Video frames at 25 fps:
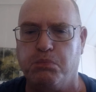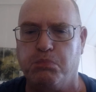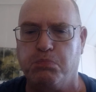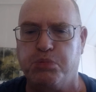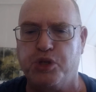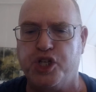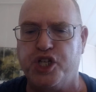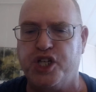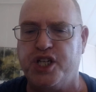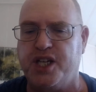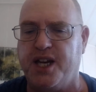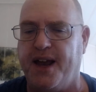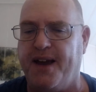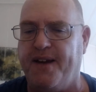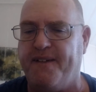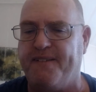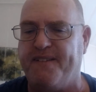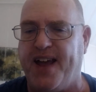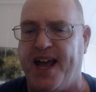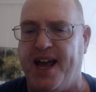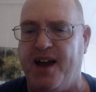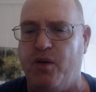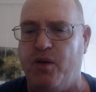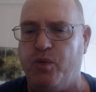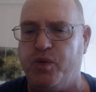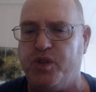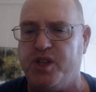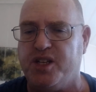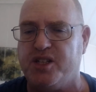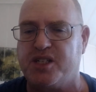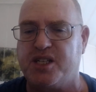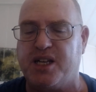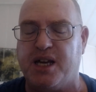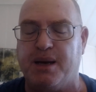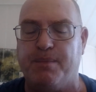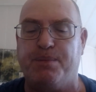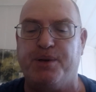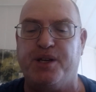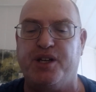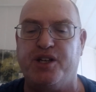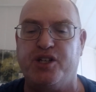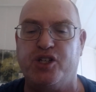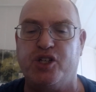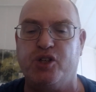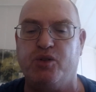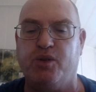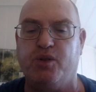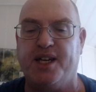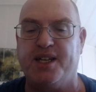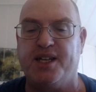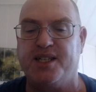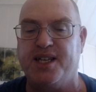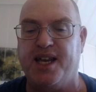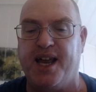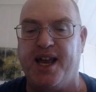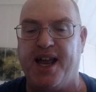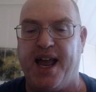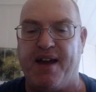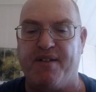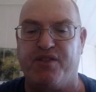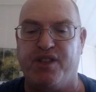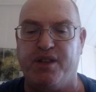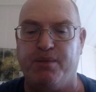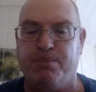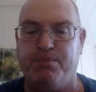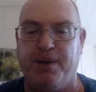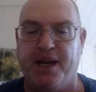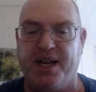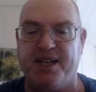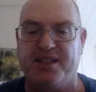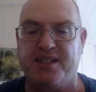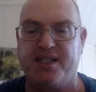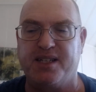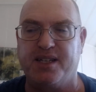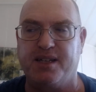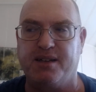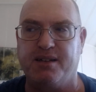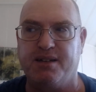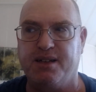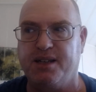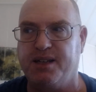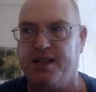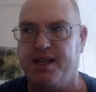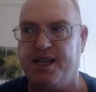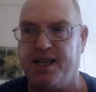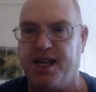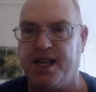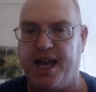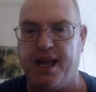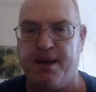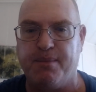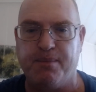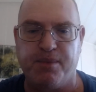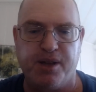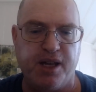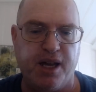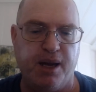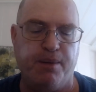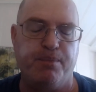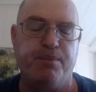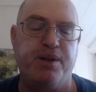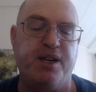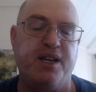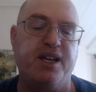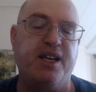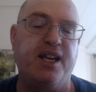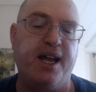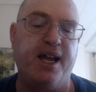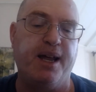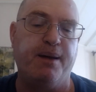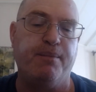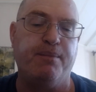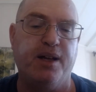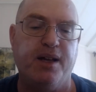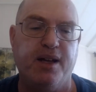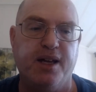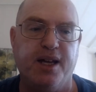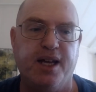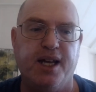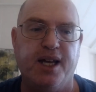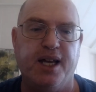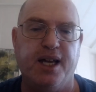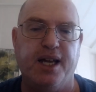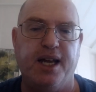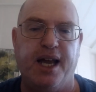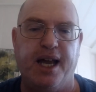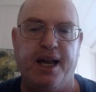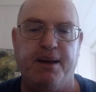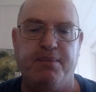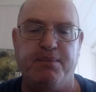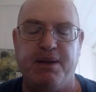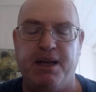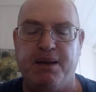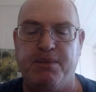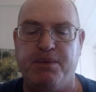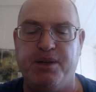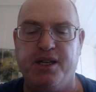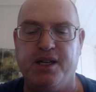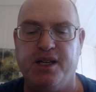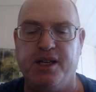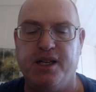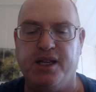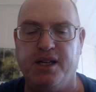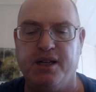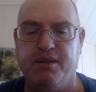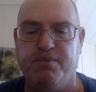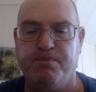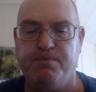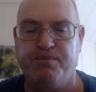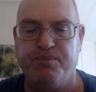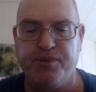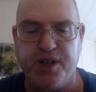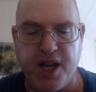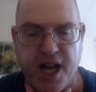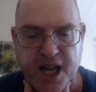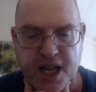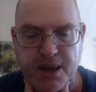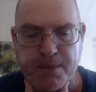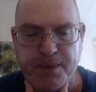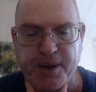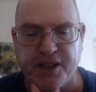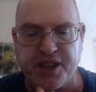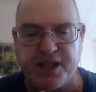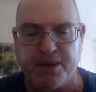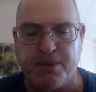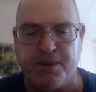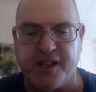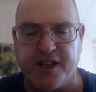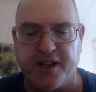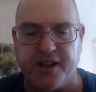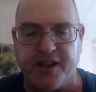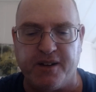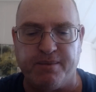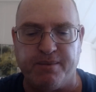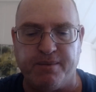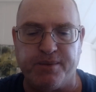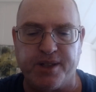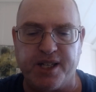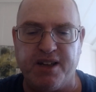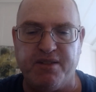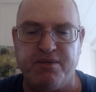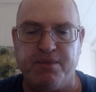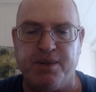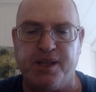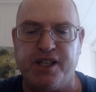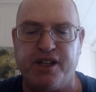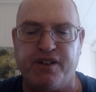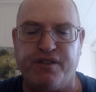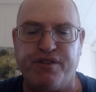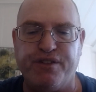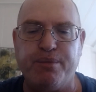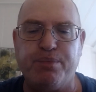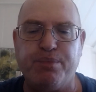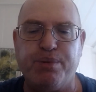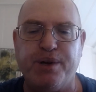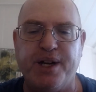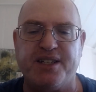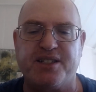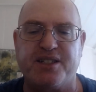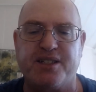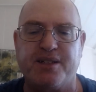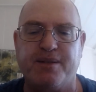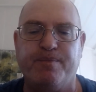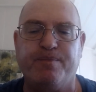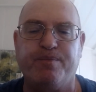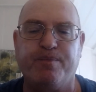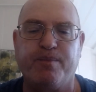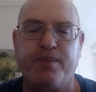shout out these companies who I say have the best game company name and maybe uh, talk about them a little and give them a little free press.